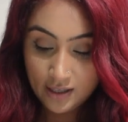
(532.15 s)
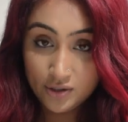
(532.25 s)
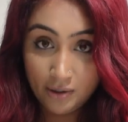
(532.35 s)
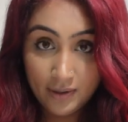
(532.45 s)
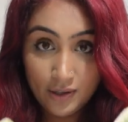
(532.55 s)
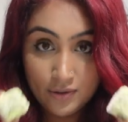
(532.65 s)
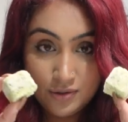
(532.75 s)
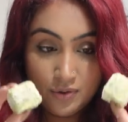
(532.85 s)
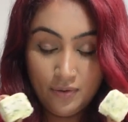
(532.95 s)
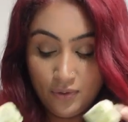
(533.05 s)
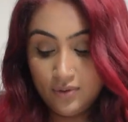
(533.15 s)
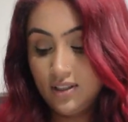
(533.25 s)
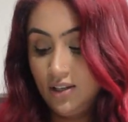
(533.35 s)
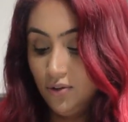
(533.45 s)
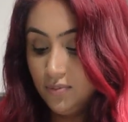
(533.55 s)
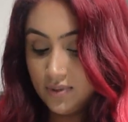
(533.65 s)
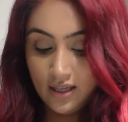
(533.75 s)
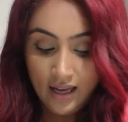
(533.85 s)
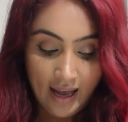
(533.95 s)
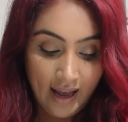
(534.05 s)
So I wanna use 2 of those cubes,
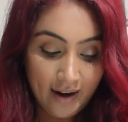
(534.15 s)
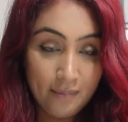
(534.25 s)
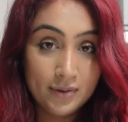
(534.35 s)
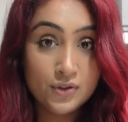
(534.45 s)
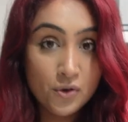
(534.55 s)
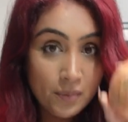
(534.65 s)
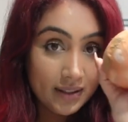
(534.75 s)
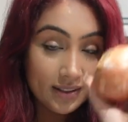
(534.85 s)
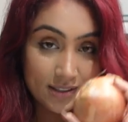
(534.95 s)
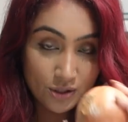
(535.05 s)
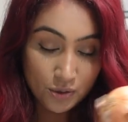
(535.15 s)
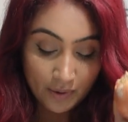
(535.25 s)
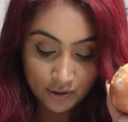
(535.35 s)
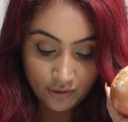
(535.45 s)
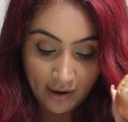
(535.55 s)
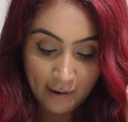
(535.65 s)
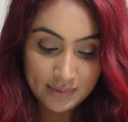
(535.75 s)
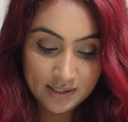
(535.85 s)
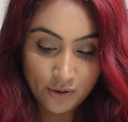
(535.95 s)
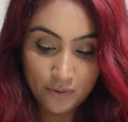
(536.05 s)
and I'm assuming this is 200 grams,
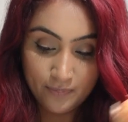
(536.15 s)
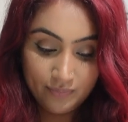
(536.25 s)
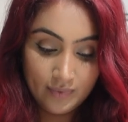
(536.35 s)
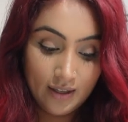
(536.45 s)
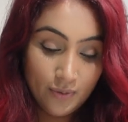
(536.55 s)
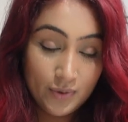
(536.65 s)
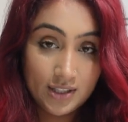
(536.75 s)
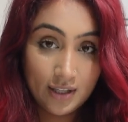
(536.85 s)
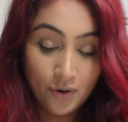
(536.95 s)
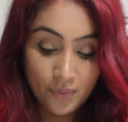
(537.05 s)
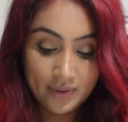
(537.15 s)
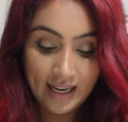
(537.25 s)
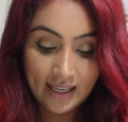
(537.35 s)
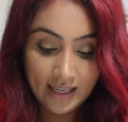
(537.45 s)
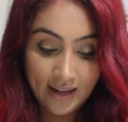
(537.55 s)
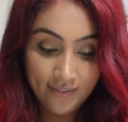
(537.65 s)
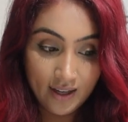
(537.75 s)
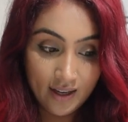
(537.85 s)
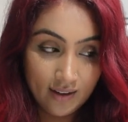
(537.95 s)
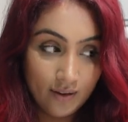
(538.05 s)
so I'm just gonna go with that, and
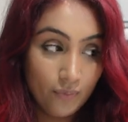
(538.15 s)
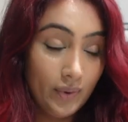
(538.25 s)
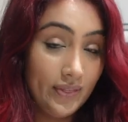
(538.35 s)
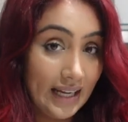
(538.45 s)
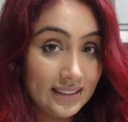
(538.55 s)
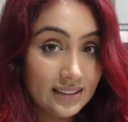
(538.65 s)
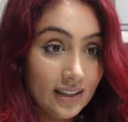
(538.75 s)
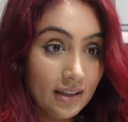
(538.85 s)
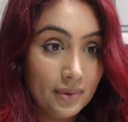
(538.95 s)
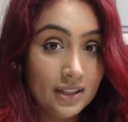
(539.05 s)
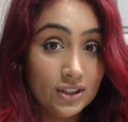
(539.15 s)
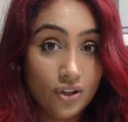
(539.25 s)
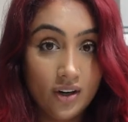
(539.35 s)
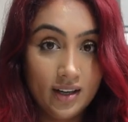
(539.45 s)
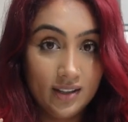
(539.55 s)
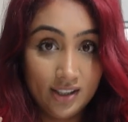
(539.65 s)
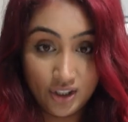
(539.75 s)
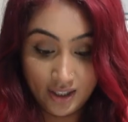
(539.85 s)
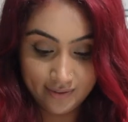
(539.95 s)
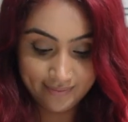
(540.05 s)
then when that's done, I'm gonna start the
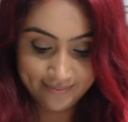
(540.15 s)
chicken.